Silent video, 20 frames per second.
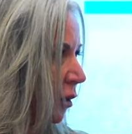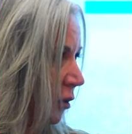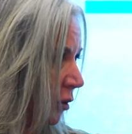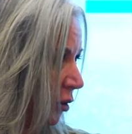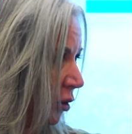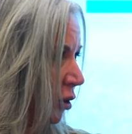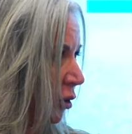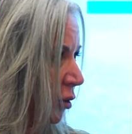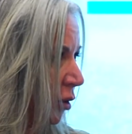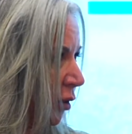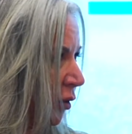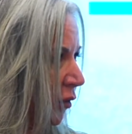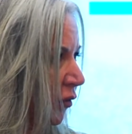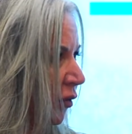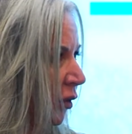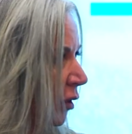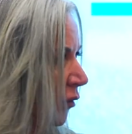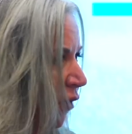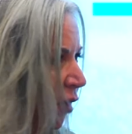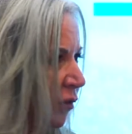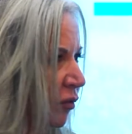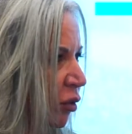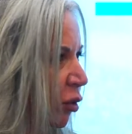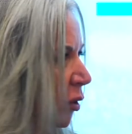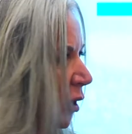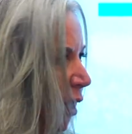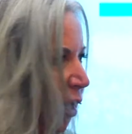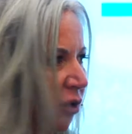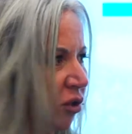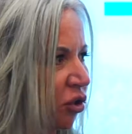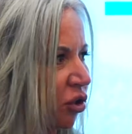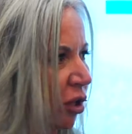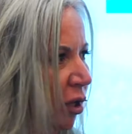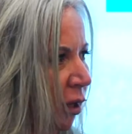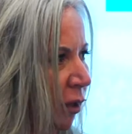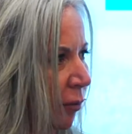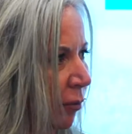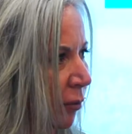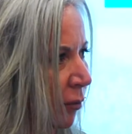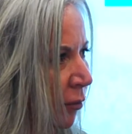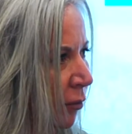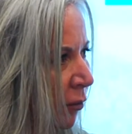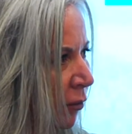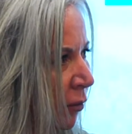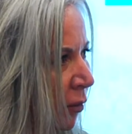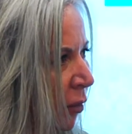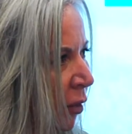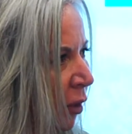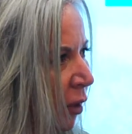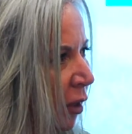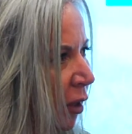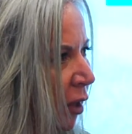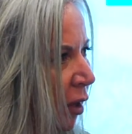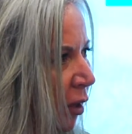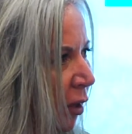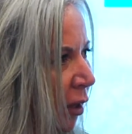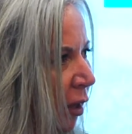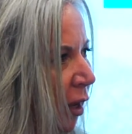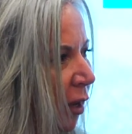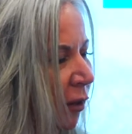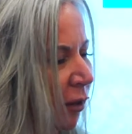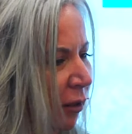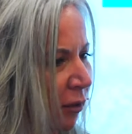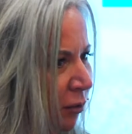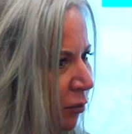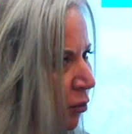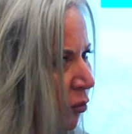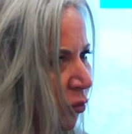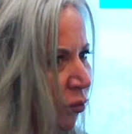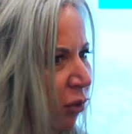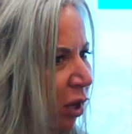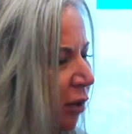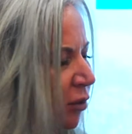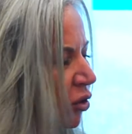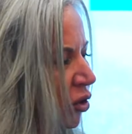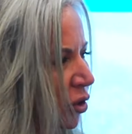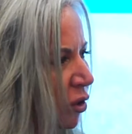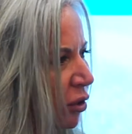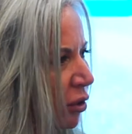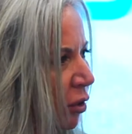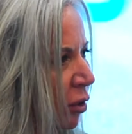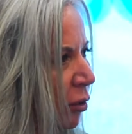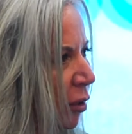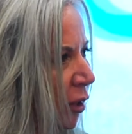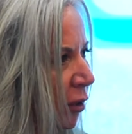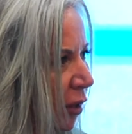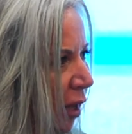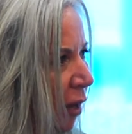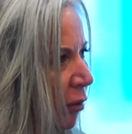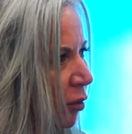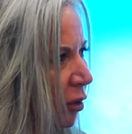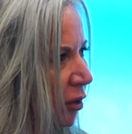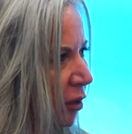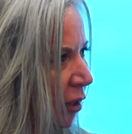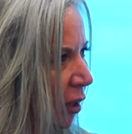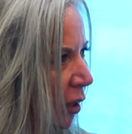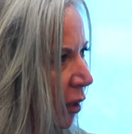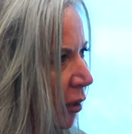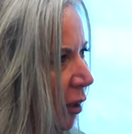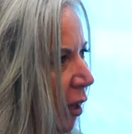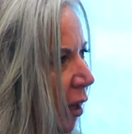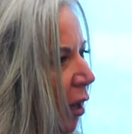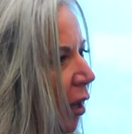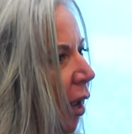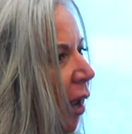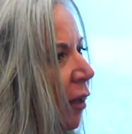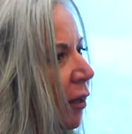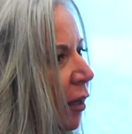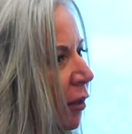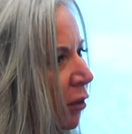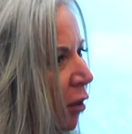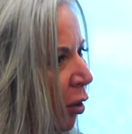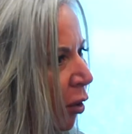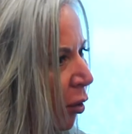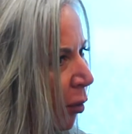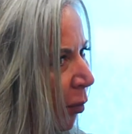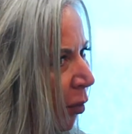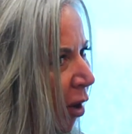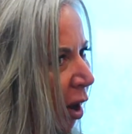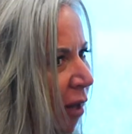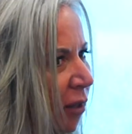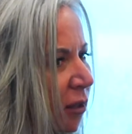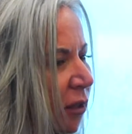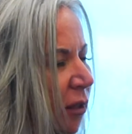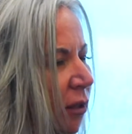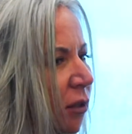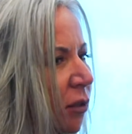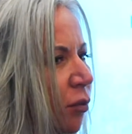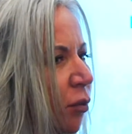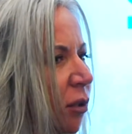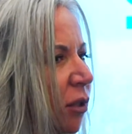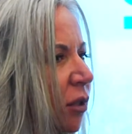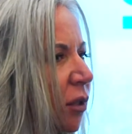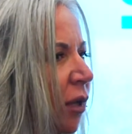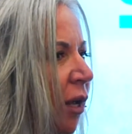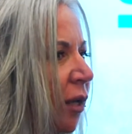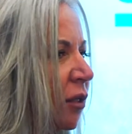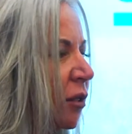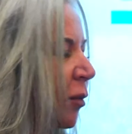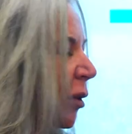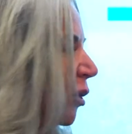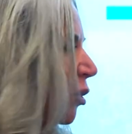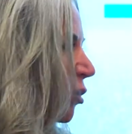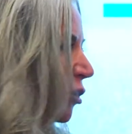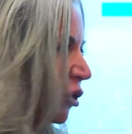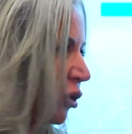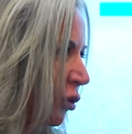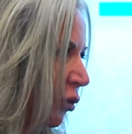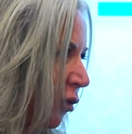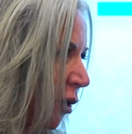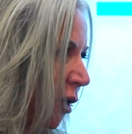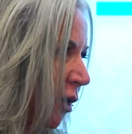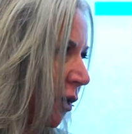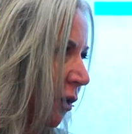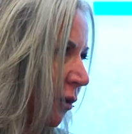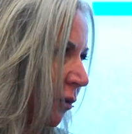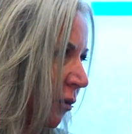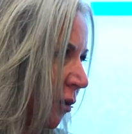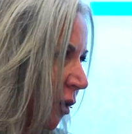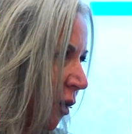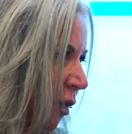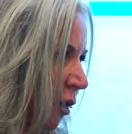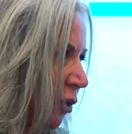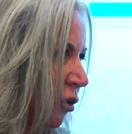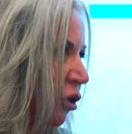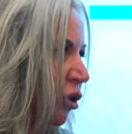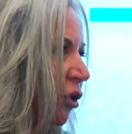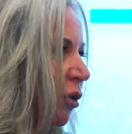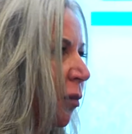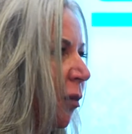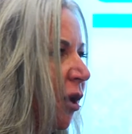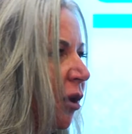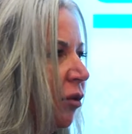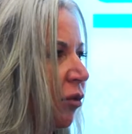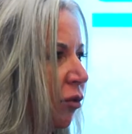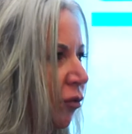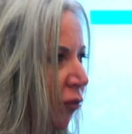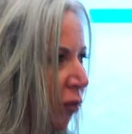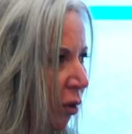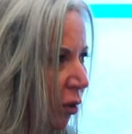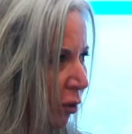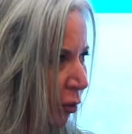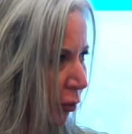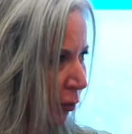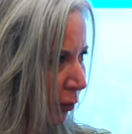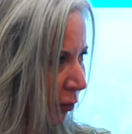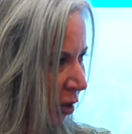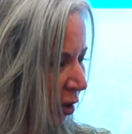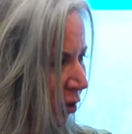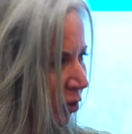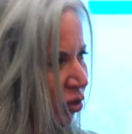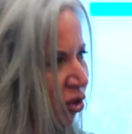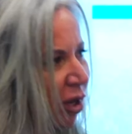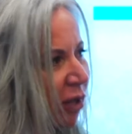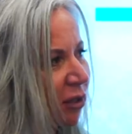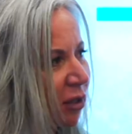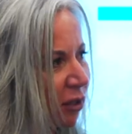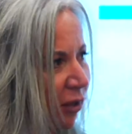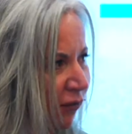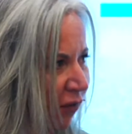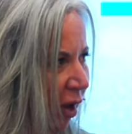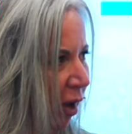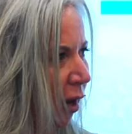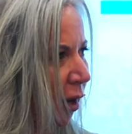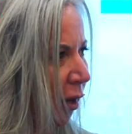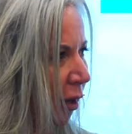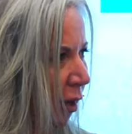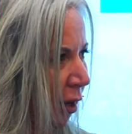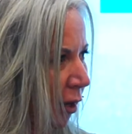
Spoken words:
to the 520 HD. Yeah, and I just knew that was it. Excellent. And then the whole process was nice because Screen took me through justifying